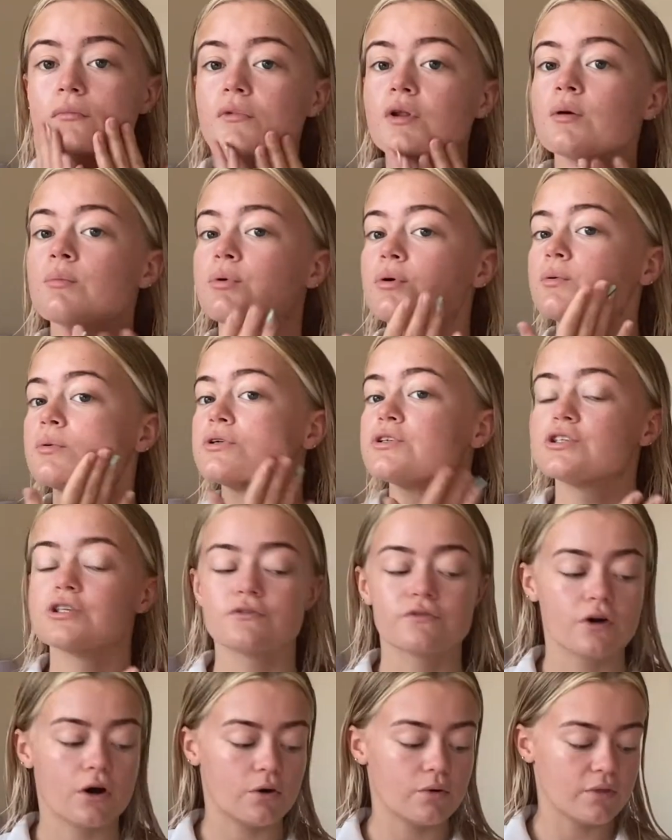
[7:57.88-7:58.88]
But once you've
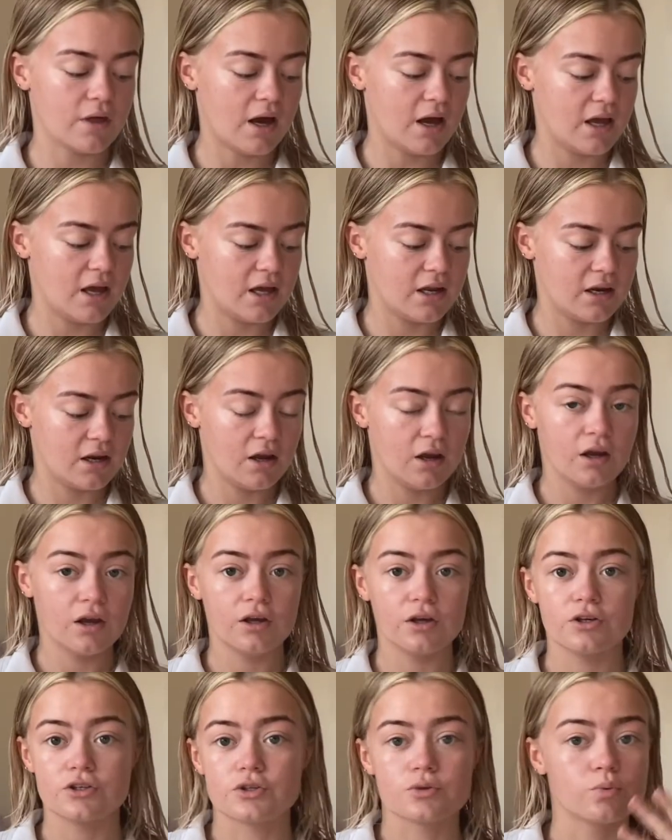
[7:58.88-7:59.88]
got all that in,
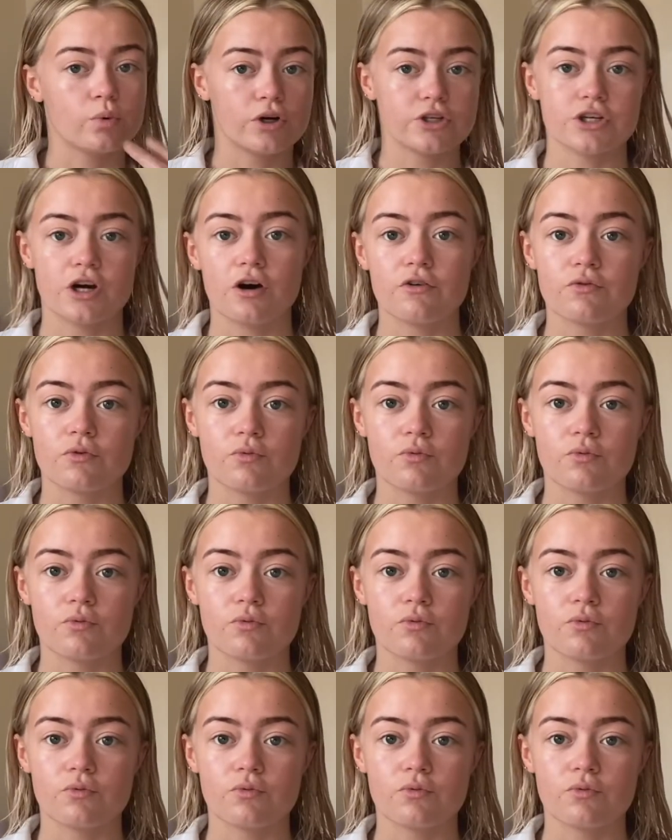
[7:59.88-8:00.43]
you just wash it off with